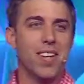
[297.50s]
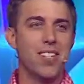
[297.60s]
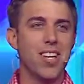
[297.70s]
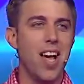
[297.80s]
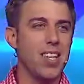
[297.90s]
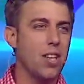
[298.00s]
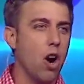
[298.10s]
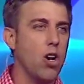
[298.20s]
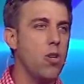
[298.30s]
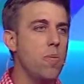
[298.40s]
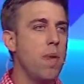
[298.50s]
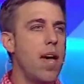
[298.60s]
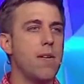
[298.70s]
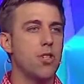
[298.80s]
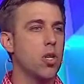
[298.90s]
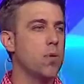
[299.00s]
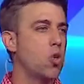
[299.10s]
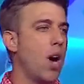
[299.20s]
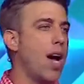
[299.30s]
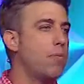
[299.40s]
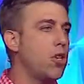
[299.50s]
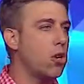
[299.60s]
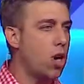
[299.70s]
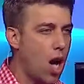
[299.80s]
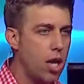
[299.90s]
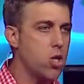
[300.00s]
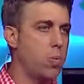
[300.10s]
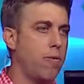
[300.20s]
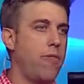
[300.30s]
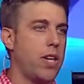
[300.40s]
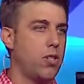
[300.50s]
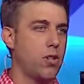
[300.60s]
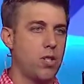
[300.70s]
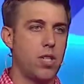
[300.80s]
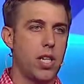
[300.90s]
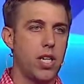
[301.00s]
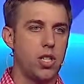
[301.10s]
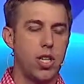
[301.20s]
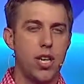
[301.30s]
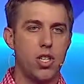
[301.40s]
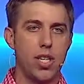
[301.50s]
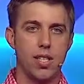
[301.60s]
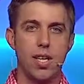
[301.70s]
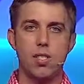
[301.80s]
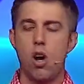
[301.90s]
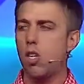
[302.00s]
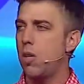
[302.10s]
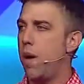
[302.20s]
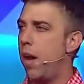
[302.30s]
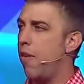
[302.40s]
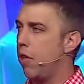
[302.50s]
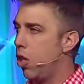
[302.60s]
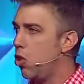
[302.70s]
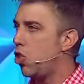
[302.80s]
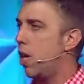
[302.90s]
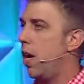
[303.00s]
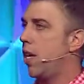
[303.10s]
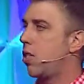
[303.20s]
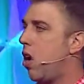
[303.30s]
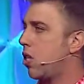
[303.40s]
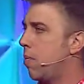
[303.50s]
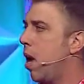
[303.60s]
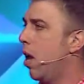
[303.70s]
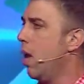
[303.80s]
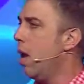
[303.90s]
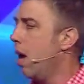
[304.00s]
there's lots. Are you may subscribe to your college professors to teach teachings. He talks about evolution and he talks about